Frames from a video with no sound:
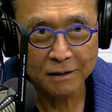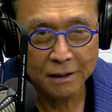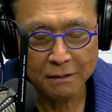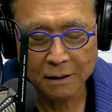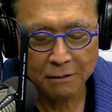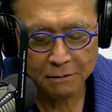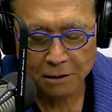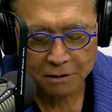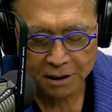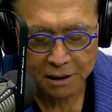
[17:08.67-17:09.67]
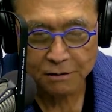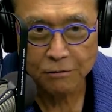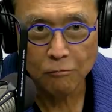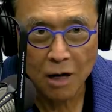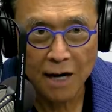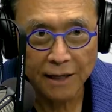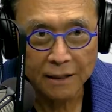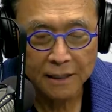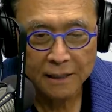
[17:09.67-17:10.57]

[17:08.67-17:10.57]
You know, I, I not get into why.